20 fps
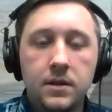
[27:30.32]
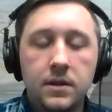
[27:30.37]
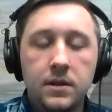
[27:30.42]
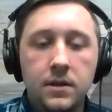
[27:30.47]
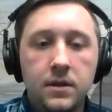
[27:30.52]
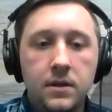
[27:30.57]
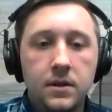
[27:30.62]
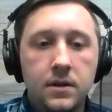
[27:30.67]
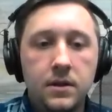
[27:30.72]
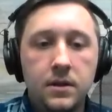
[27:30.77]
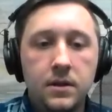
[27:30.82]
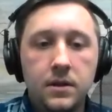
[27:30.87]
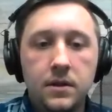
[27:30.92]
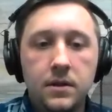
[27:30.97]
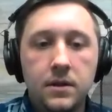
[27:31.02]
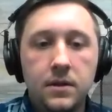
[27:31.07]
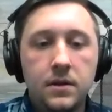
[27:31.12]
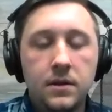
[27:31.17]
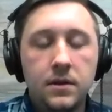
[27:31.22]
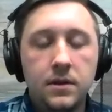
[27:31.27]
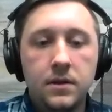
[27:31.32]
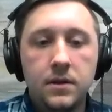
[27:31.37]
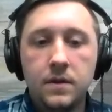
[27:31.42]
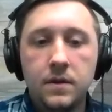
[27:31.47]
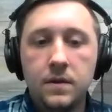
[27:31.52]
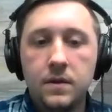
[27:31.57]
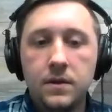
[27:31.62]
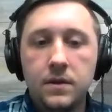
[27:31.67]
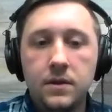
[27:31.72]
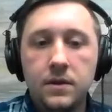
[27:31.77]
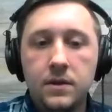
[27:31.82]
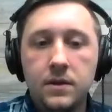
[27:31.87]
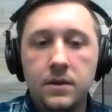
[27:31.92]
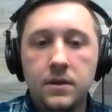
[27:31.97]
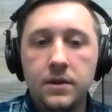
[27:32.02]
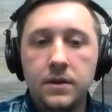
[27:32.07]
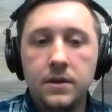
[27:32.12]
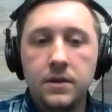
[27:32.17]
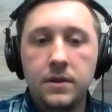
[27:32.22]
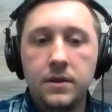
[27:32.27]

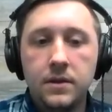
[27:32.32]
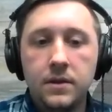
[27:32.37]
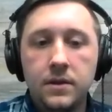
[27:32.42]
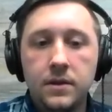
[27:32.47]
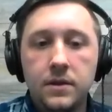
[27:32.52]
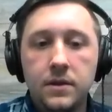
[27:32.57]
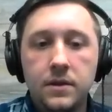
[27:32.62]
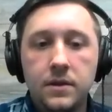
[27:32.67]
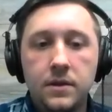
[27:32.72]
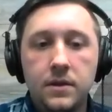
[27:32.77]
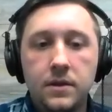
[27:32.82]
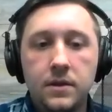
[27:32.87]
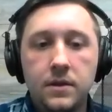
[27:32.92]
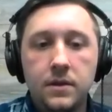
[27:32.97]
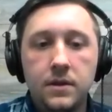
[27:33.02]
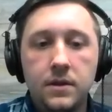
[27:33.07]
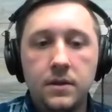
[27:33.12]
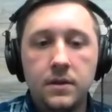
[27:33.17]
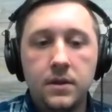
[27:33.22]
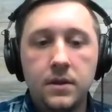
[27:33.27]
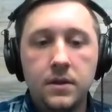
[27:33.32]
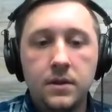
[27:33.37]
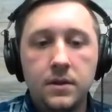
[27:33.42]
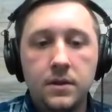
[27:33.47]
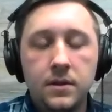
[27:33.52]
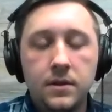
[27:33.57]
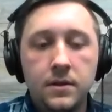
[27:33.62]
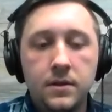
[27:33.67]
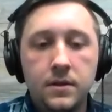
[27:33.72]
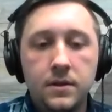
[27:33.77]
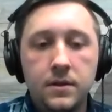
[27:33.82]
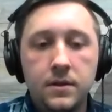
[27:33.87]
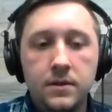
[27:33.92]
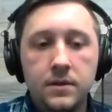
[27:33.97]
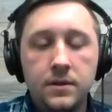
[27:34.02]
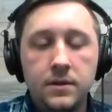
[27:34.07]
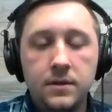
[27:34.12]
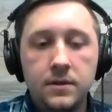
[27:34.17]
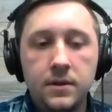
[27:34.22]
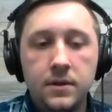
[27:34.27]

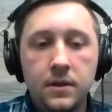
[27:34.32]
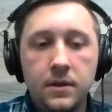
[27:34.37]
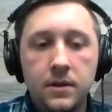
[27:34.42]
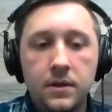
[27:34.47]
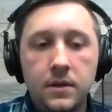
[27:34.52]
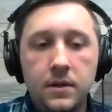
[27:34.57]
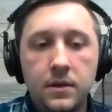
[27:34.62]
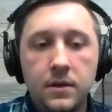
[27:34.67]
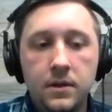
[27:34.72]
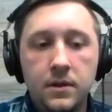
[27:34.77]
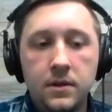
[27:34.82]
(silent)